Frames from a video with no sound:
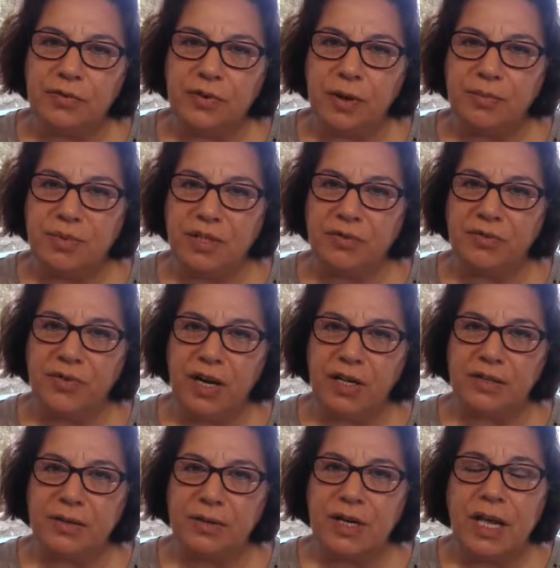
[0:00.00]
from the
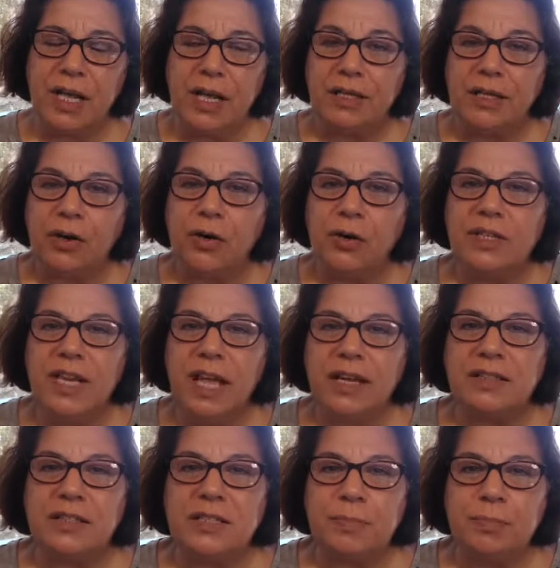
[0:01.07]
Father. They
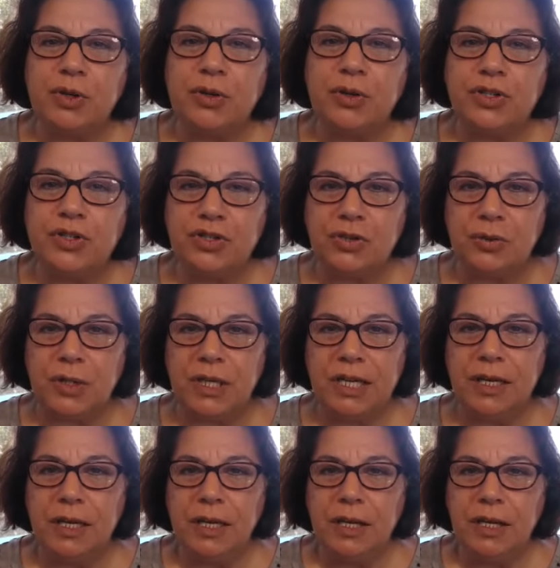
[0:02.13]
connect
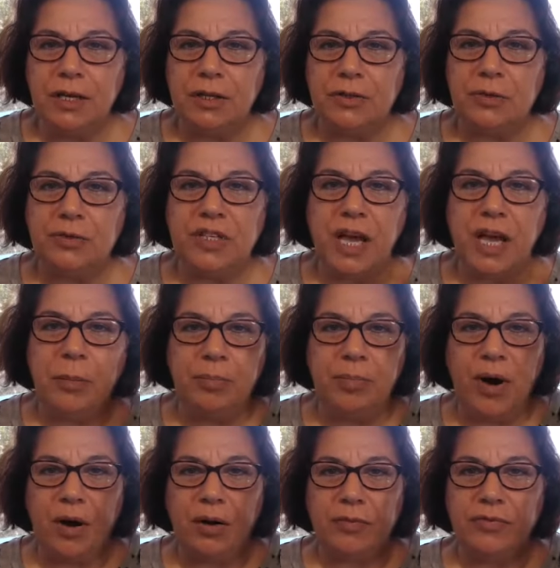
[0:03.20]
spiritually to the
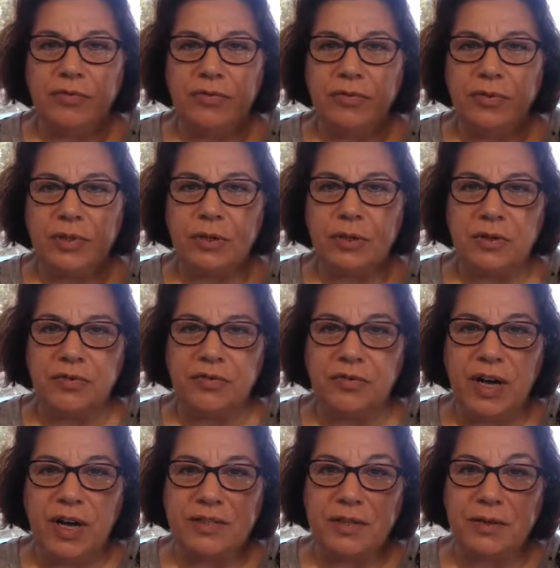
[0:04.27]
above, to the
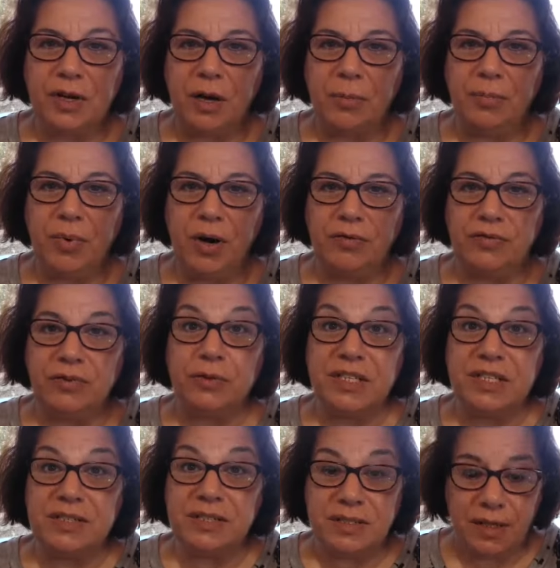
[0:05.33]
Father above, to
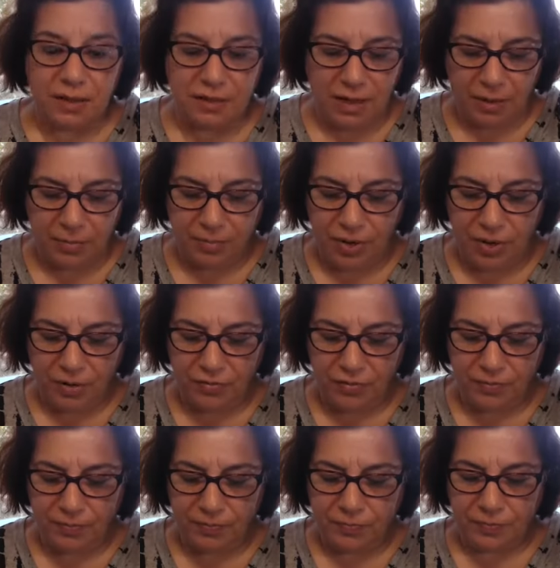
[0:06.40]
the sun above.
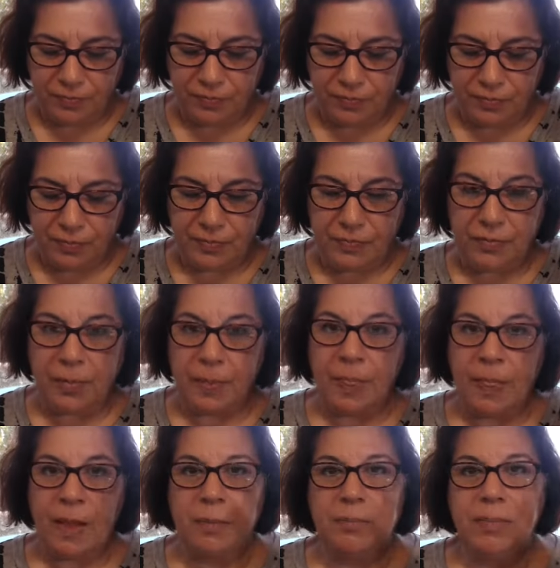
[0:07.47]

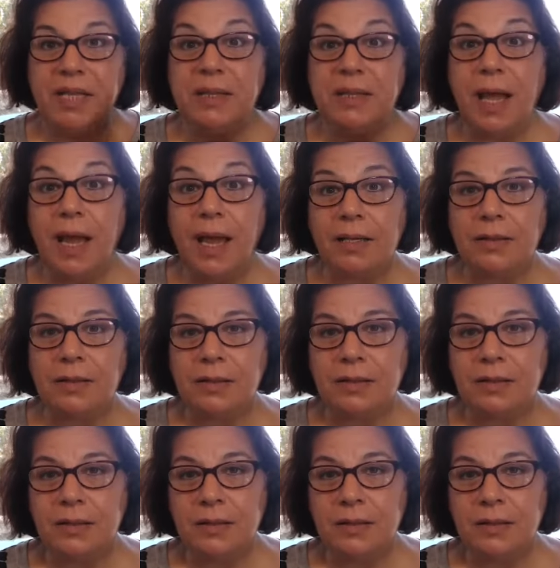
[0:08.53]
But then,